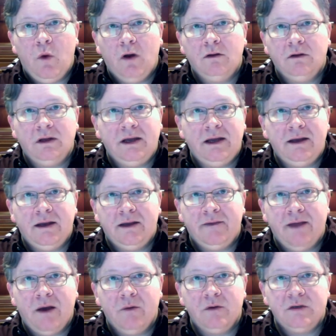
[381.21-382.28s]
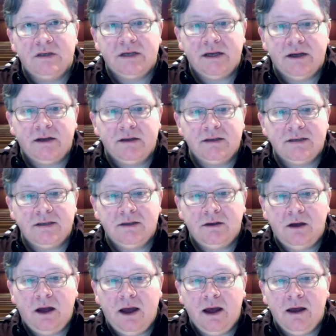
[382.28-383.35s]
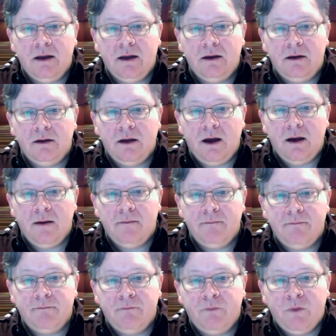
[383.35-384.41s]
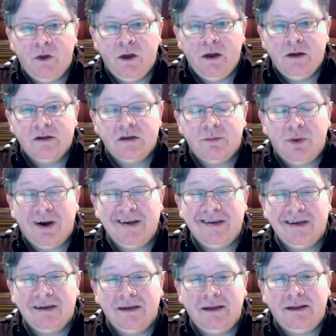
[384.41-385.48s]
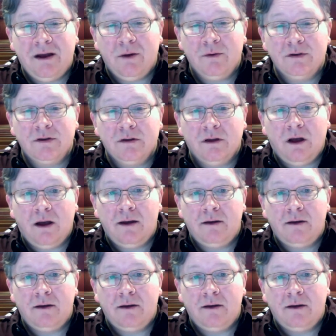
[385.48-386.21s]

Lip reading: link and that was it. And surprisingly, that was a lot